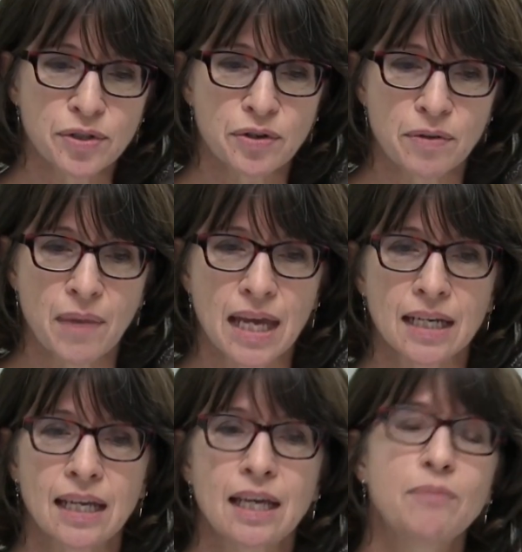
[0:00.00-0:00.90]
are the
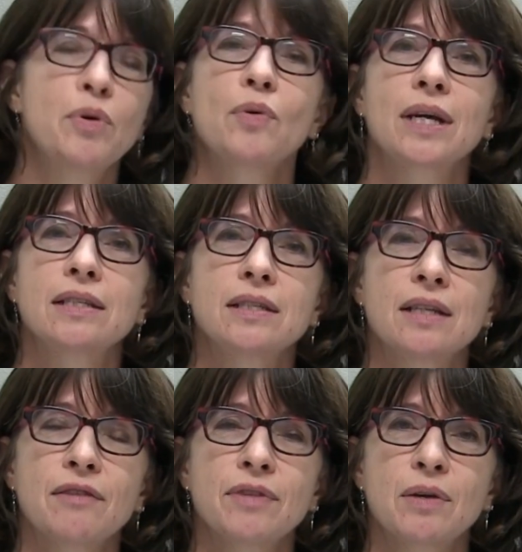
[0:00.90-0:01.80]
main key points. You
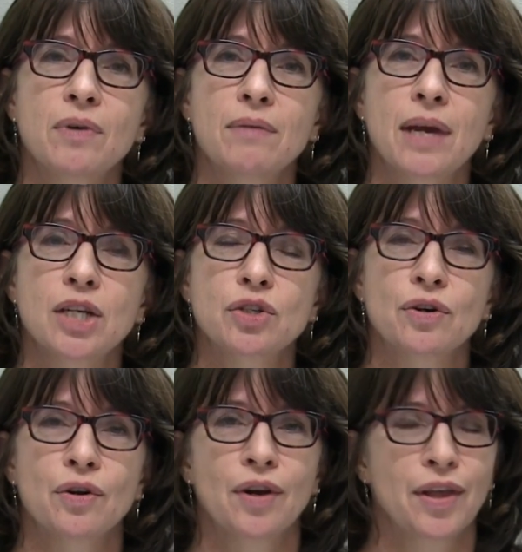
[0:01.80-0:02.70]
definitely want to make
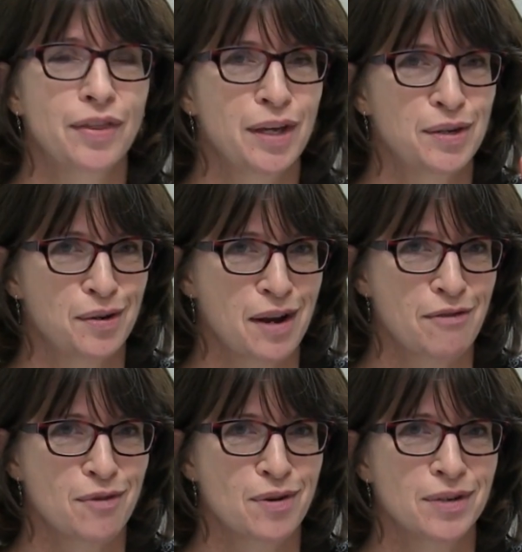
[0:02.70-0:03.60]
sure that you don't
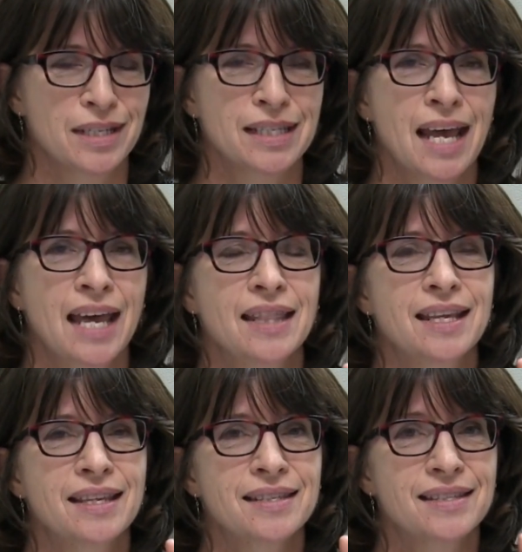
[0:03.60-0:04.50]
have rodents,
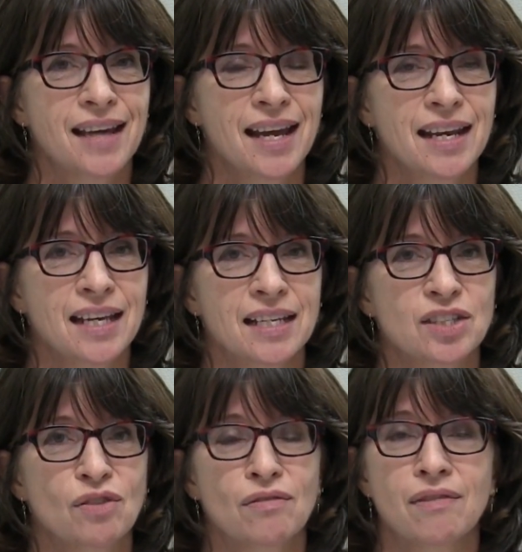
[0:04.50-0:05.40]
that the siding
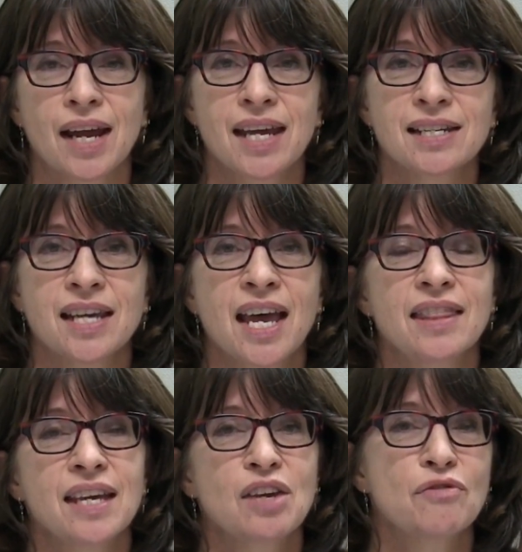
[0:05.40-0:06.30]
is great,
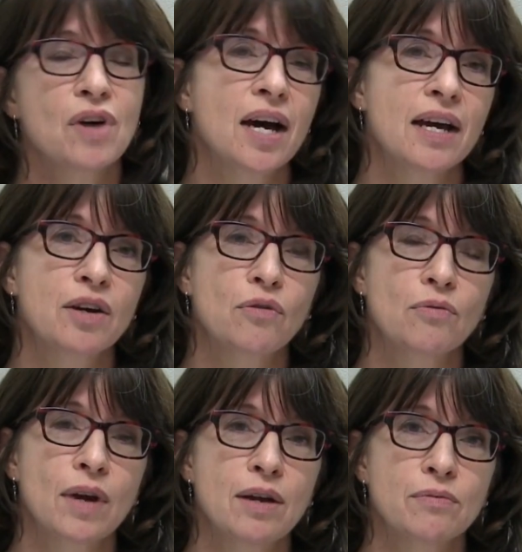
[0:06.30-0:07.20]
that you've got a great